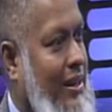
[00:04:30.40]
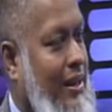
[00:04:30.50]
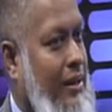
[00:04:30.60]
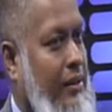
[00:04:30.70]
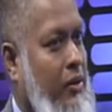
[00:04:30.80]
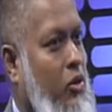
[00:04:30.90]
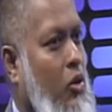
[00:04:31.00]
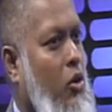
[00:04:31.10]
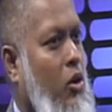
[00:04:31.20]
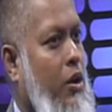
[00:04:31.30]
True.
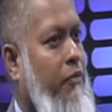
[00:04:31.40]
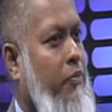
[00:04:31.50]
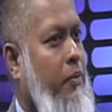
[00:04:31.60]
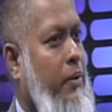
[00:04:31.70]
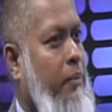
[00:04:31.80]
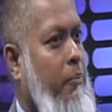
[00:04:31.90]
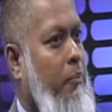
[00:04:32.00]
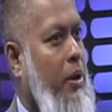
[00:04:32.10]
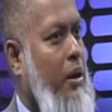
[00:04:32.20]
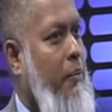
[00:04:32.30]
No of uh,